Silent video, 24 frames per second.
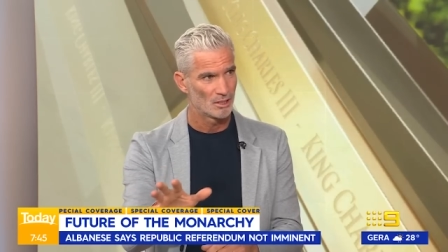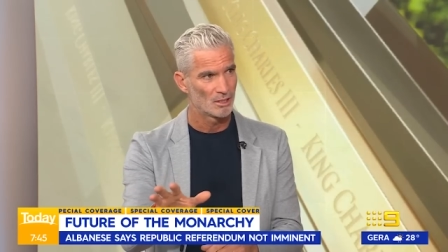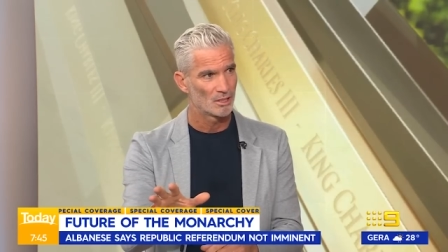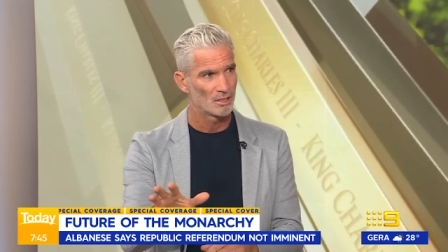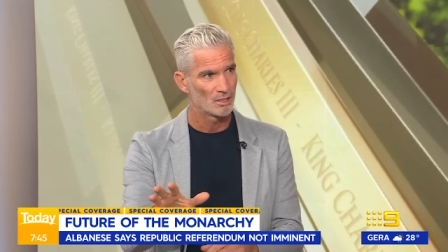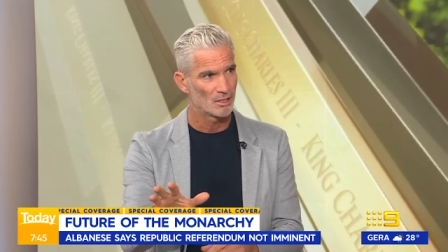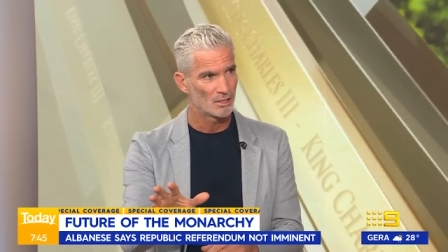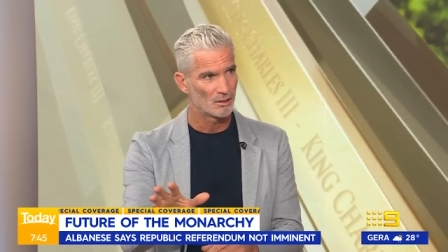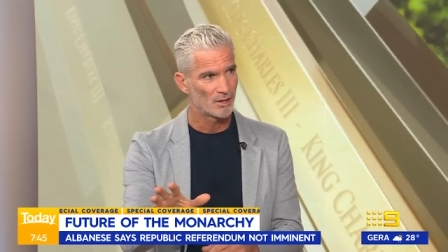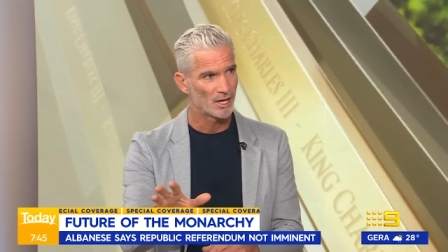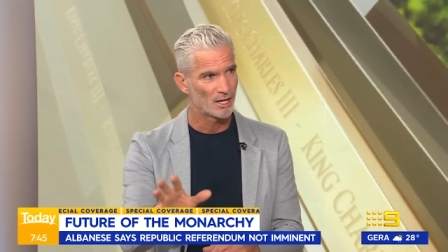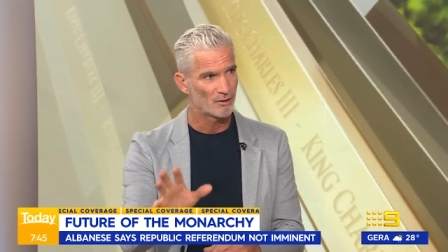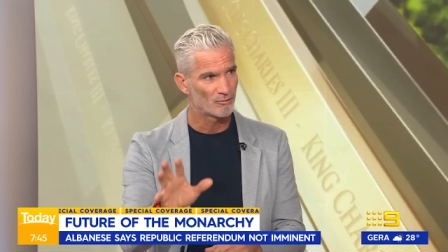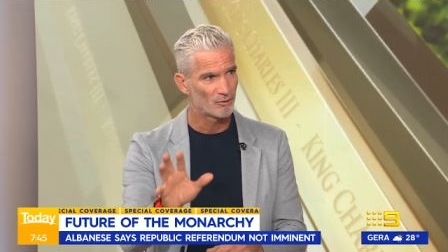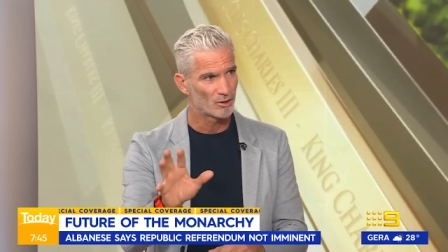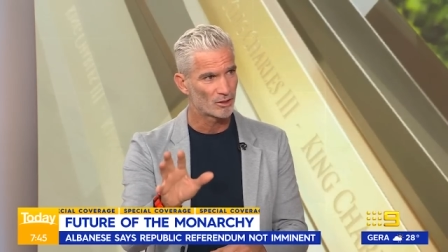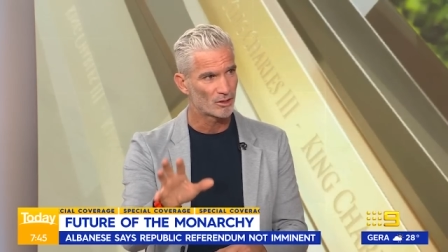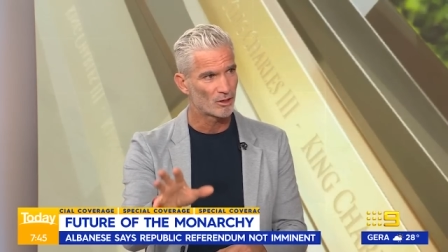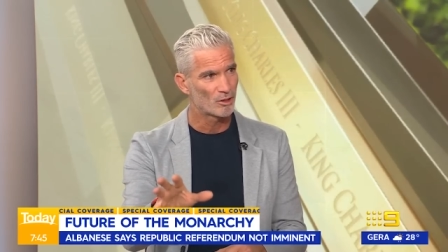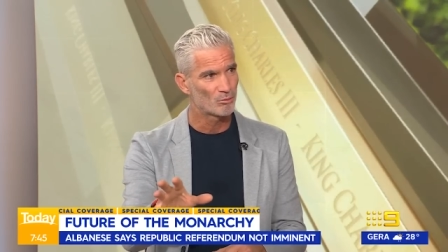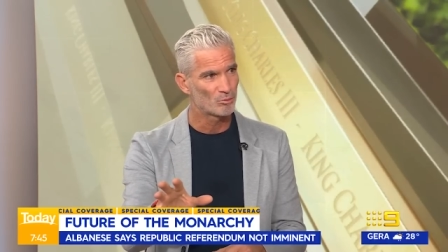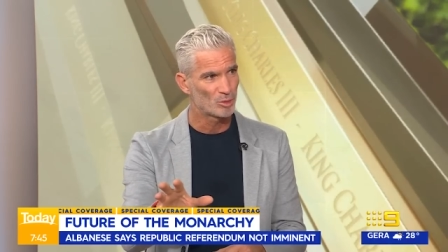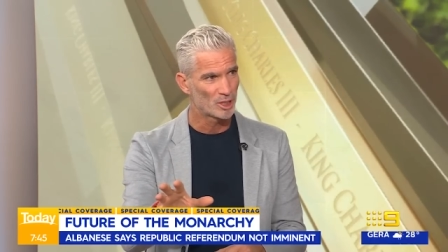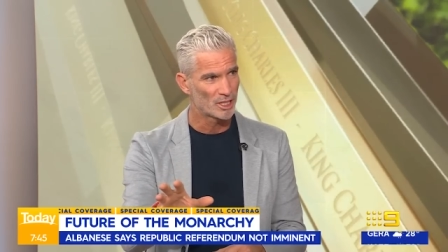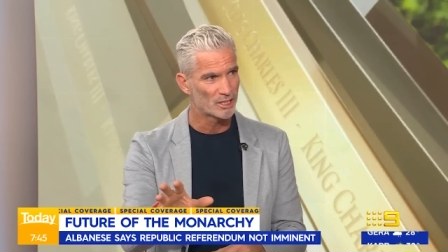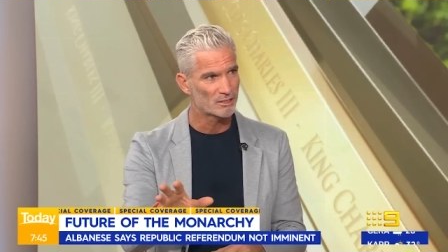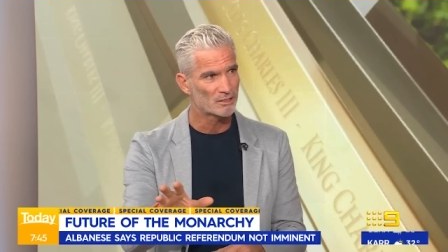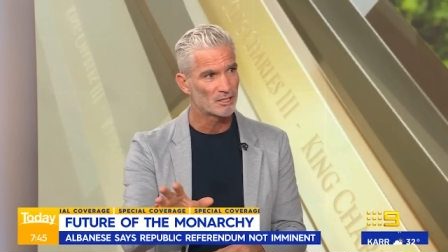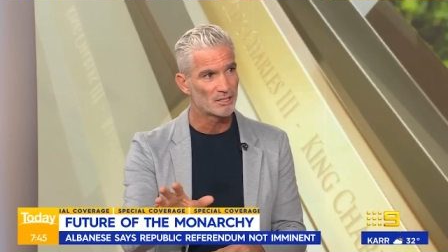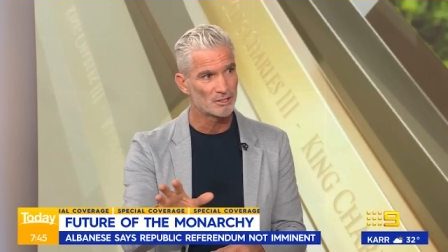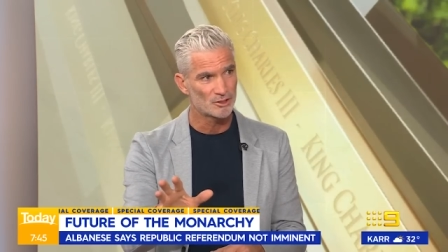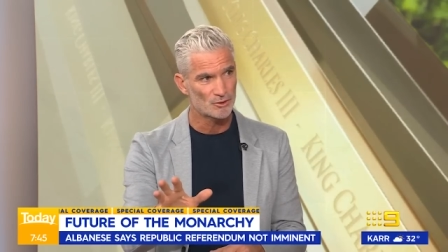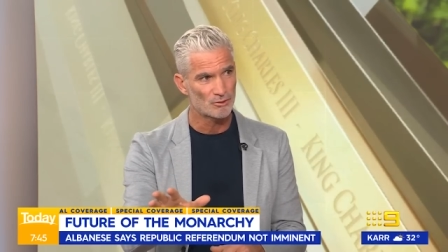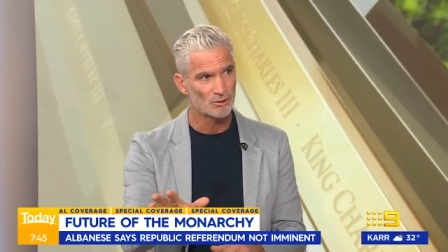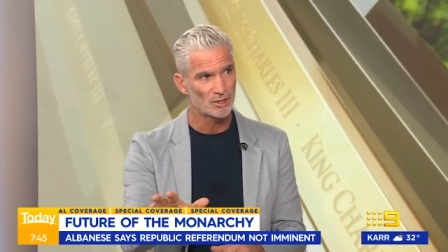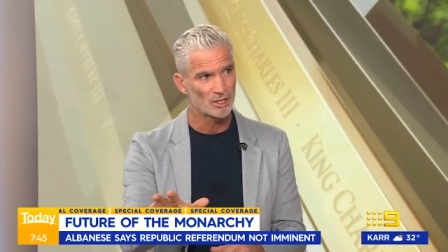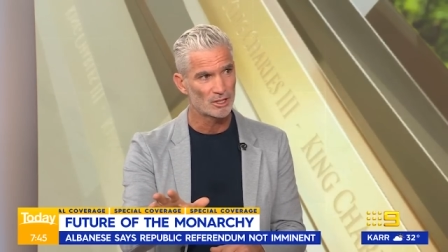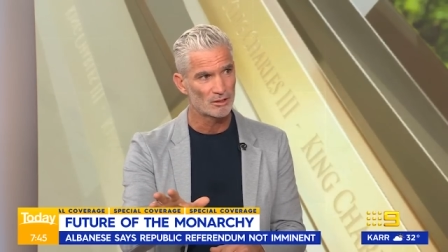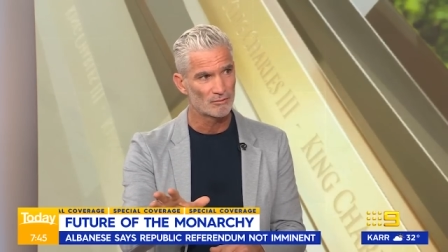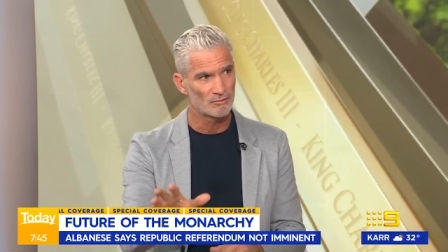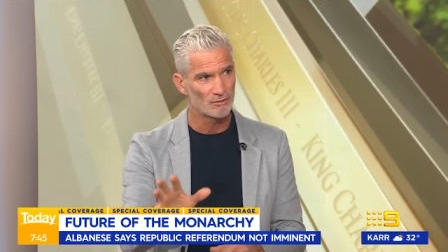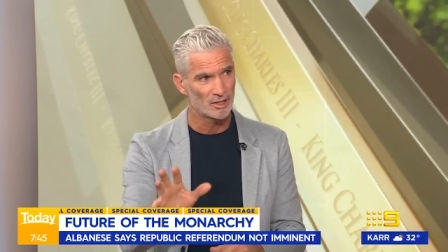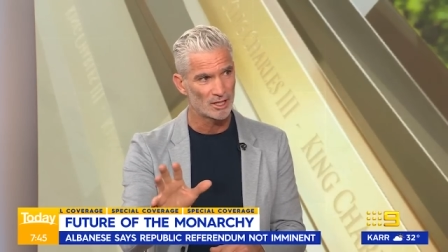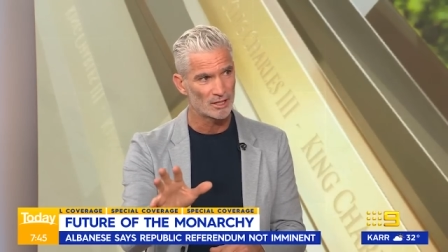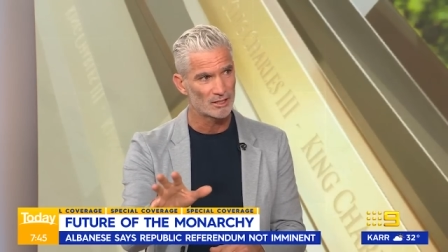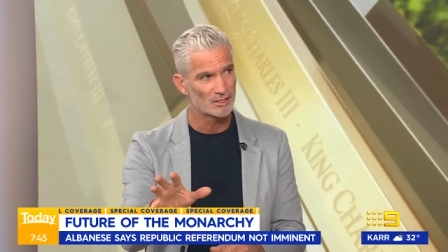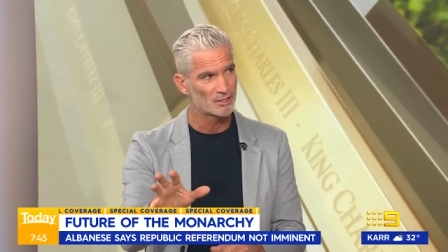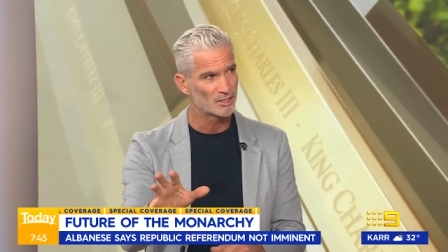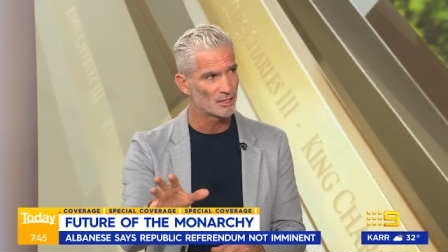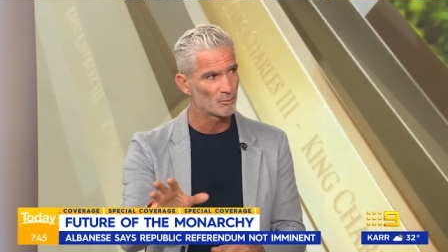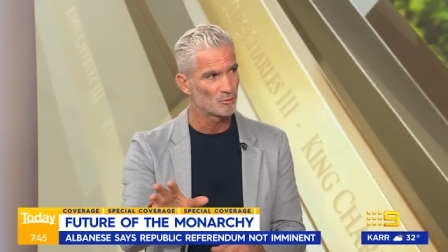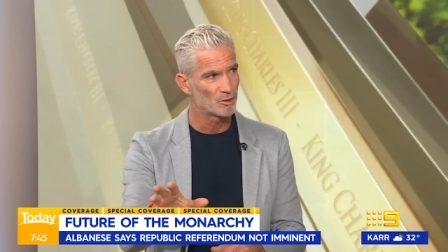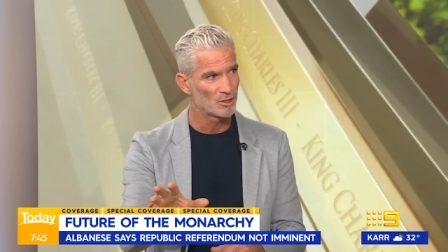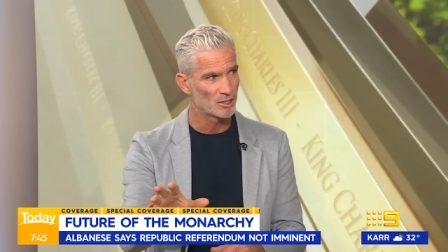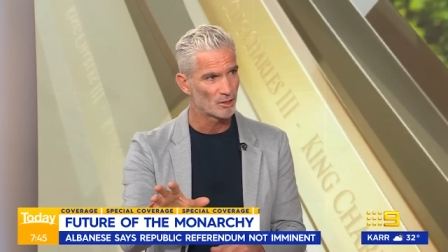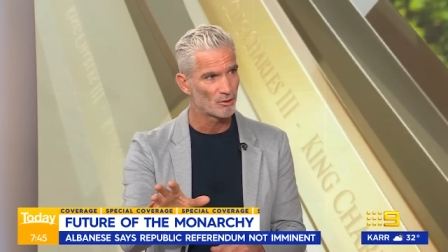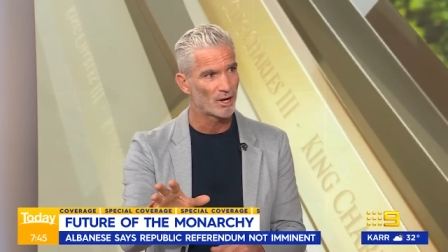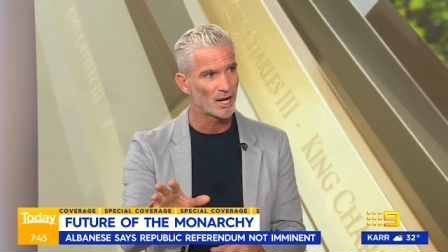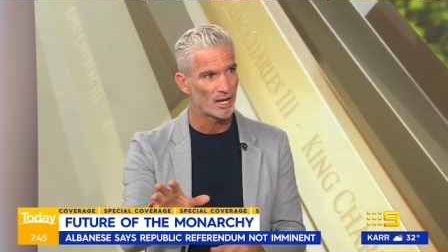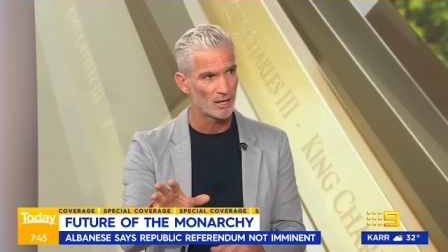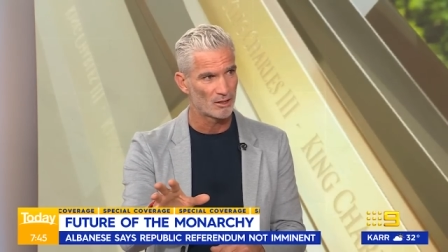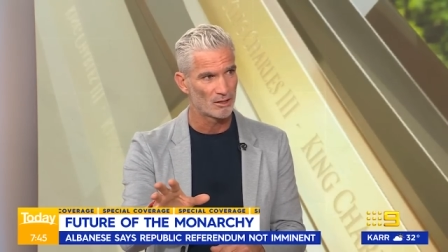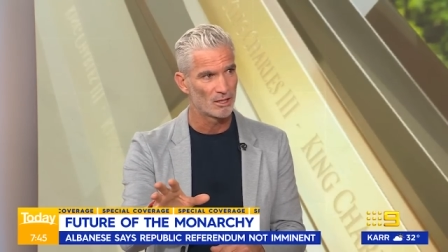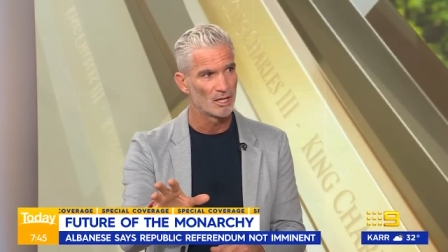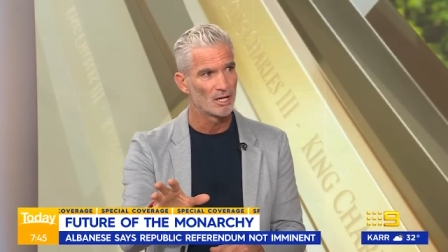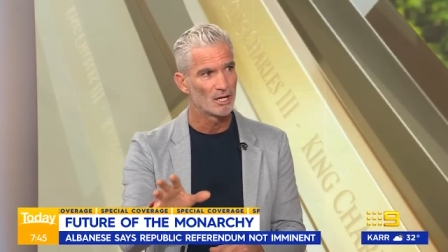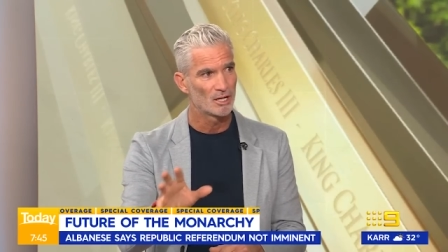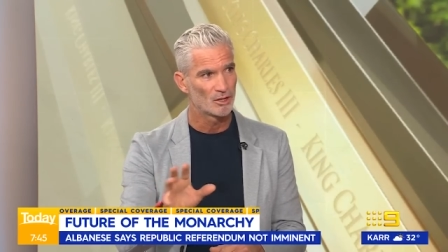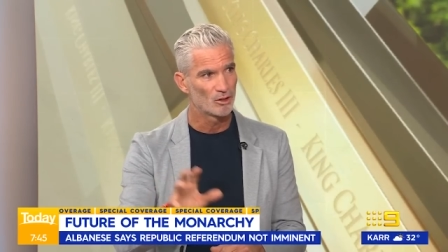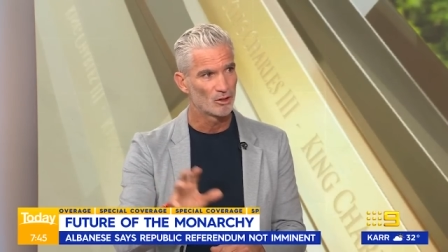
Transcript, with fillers: you know, have a complex history of legacy That's with right. the Crown, mm.